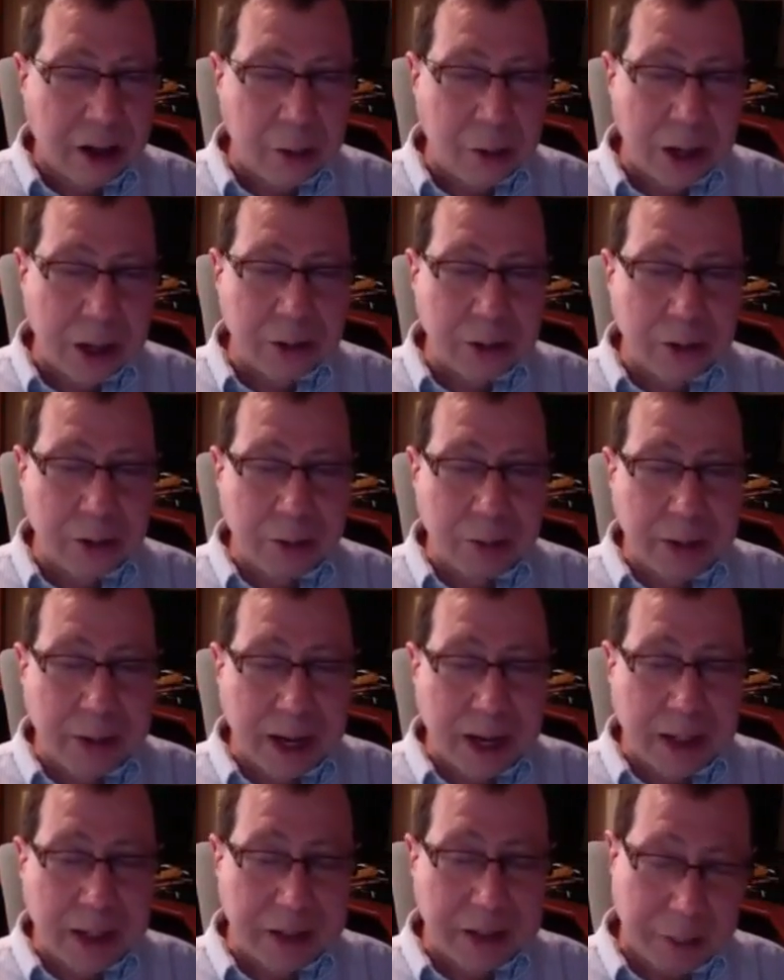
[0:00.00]
I want you to
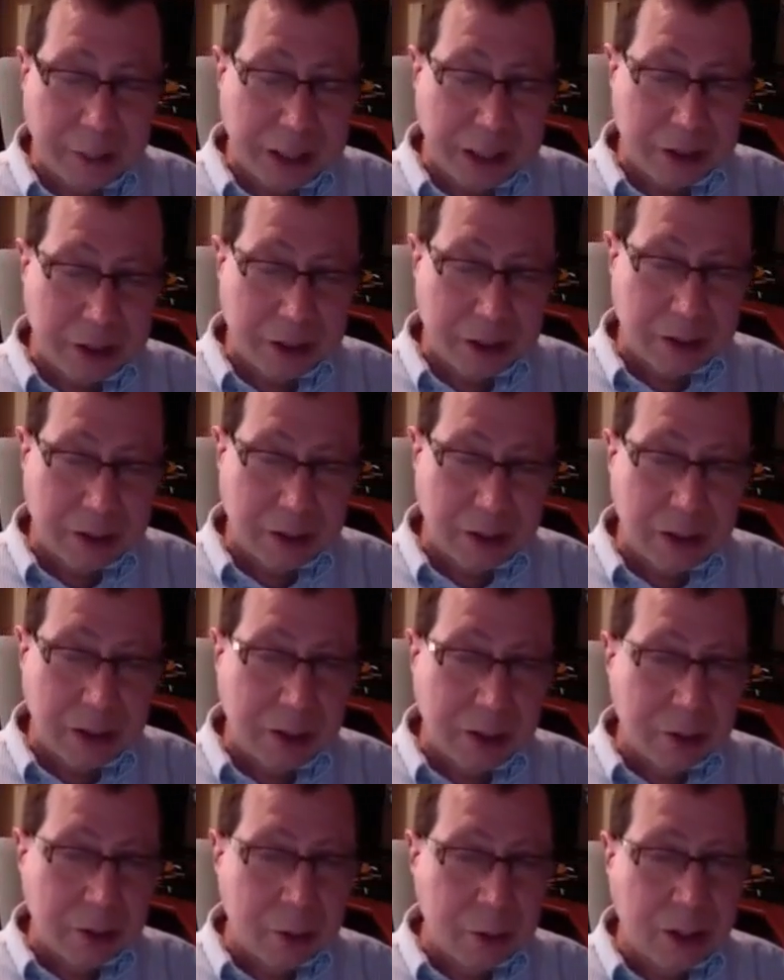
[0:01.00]
imagine a matrix
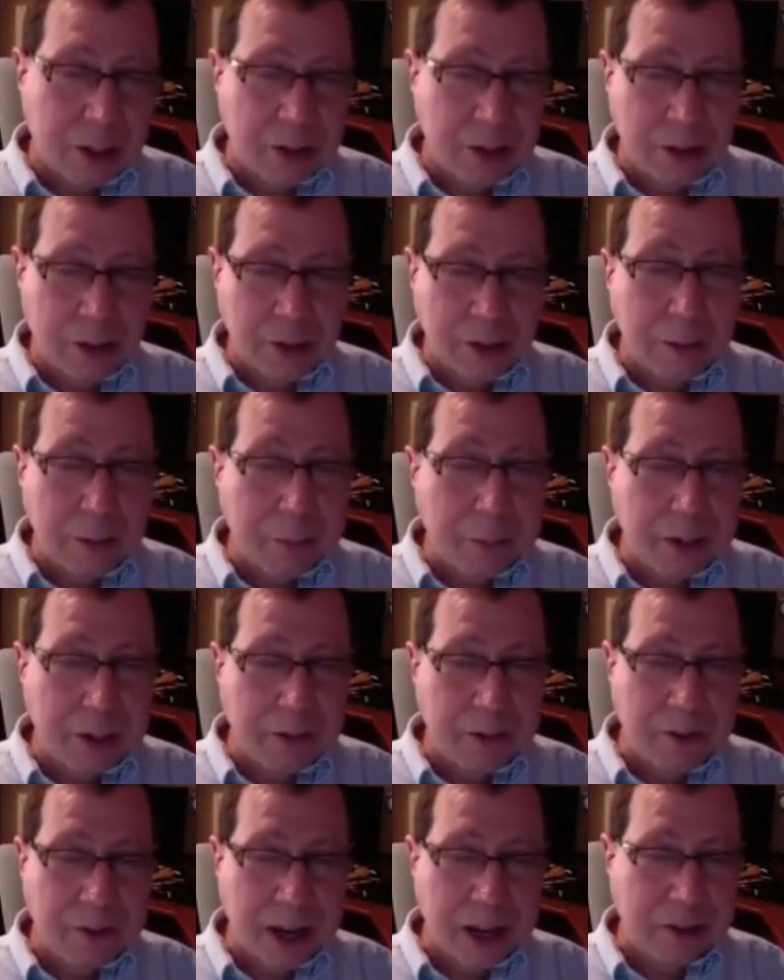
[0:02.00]
where you
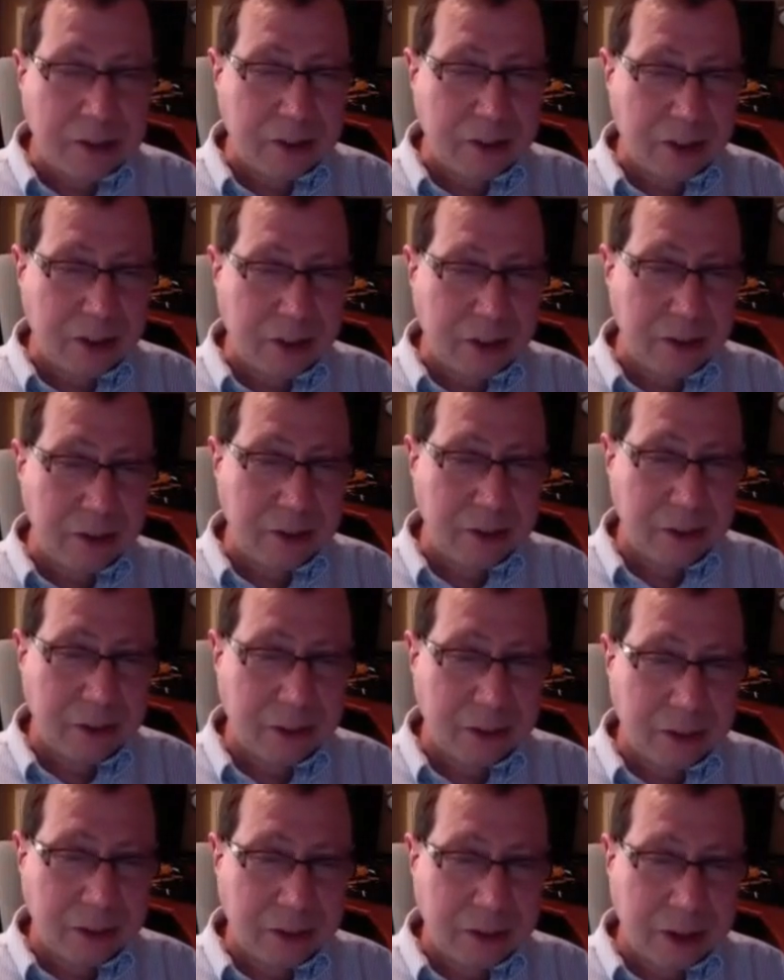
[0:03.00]
input a vector,
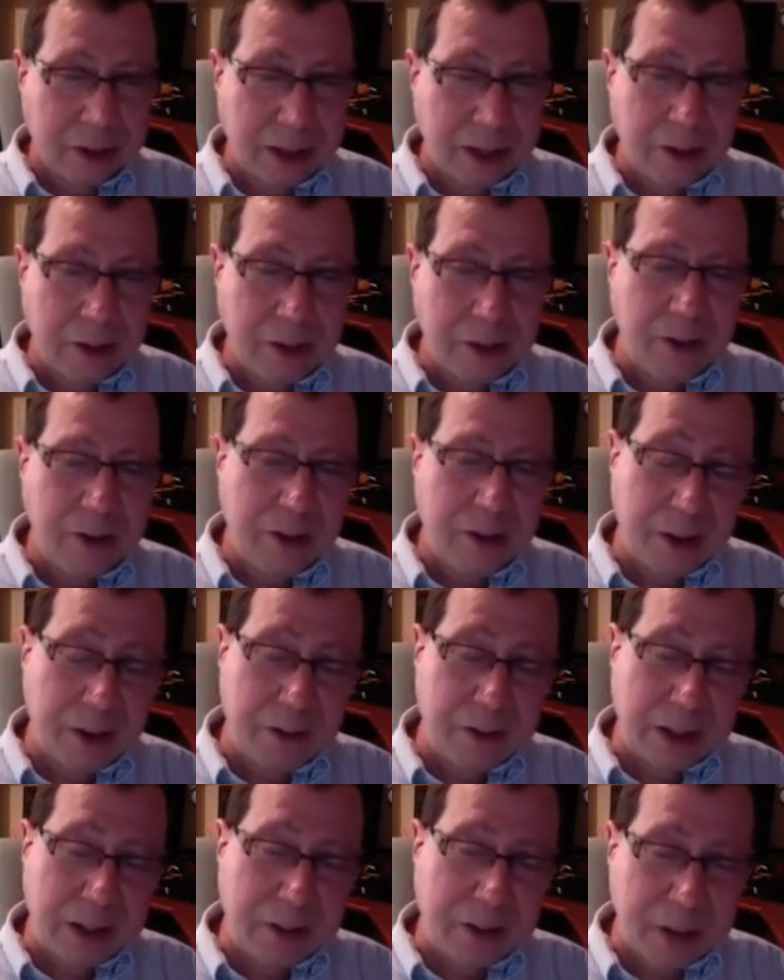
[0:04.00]
right? You input
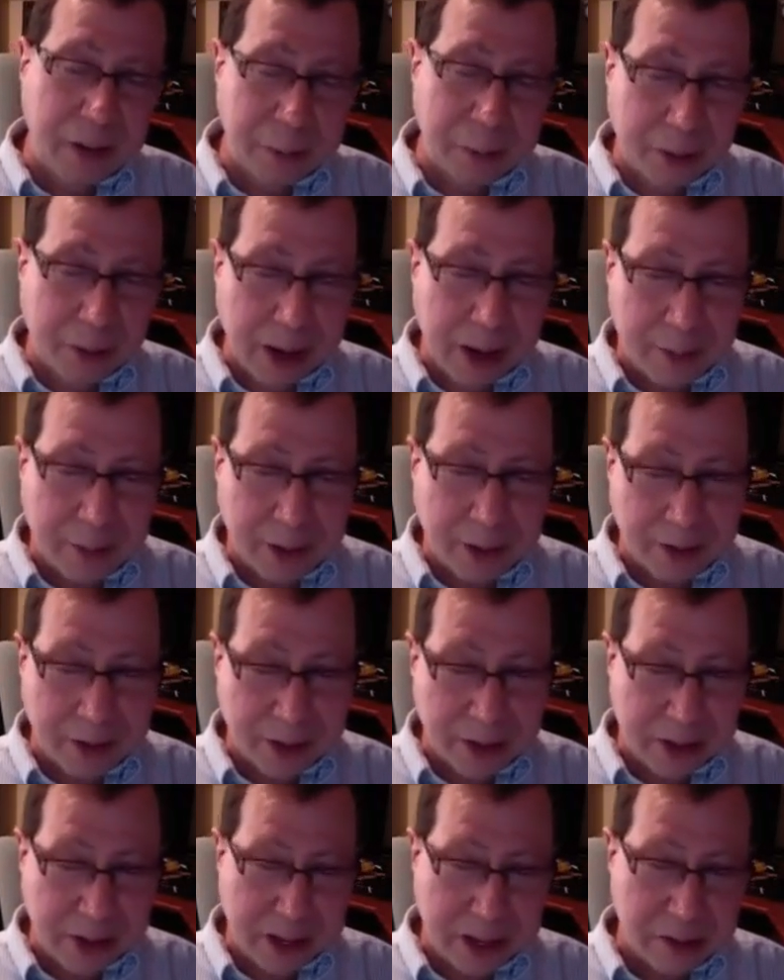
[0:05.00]
a vector of n parameters.
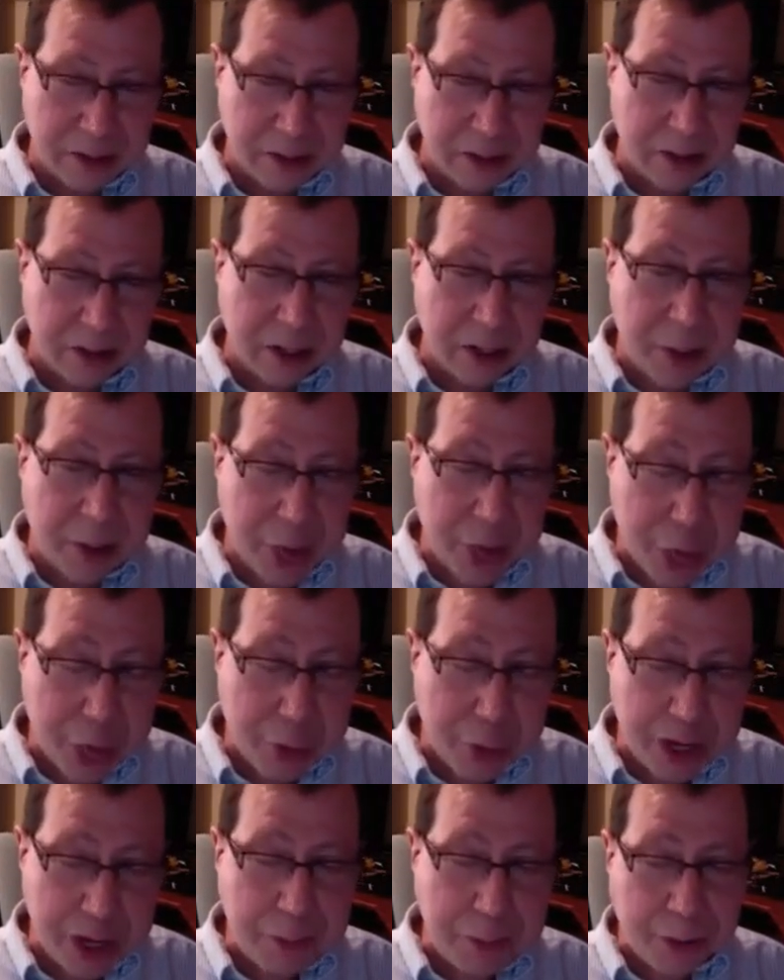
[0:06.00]
In this case, it's just going to be
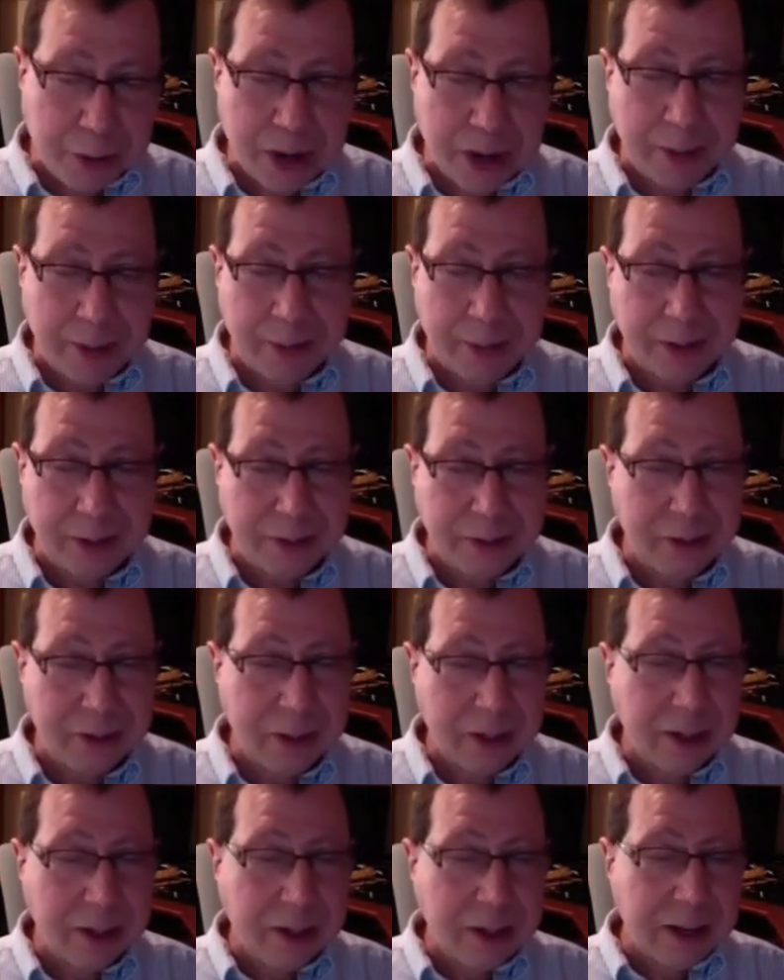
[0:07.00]
3 parameters.
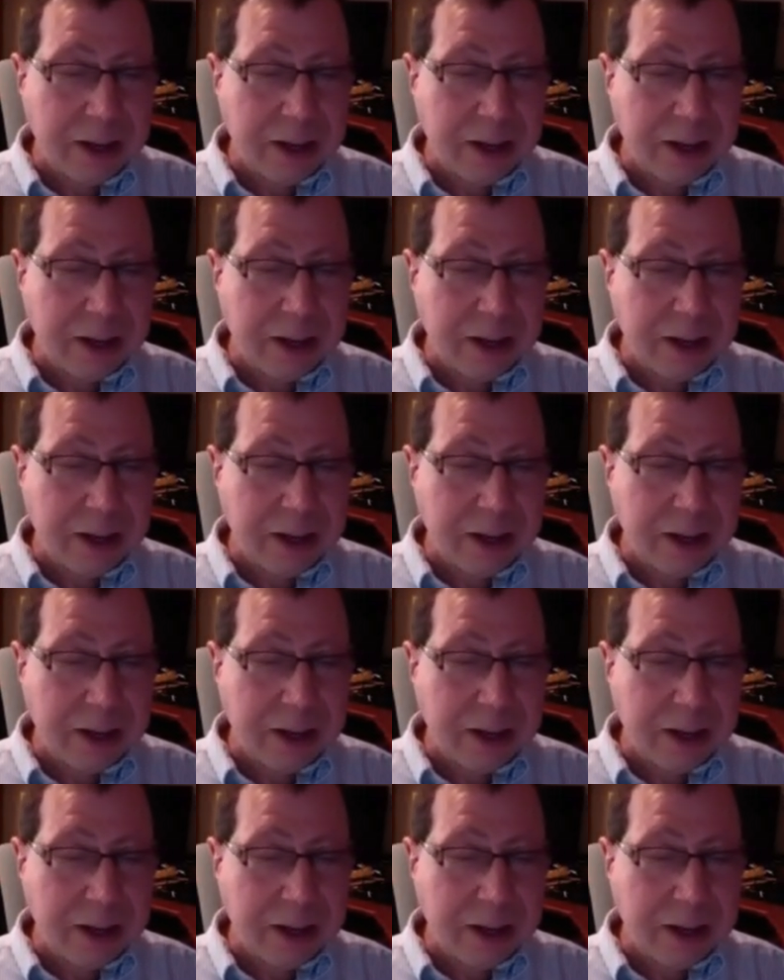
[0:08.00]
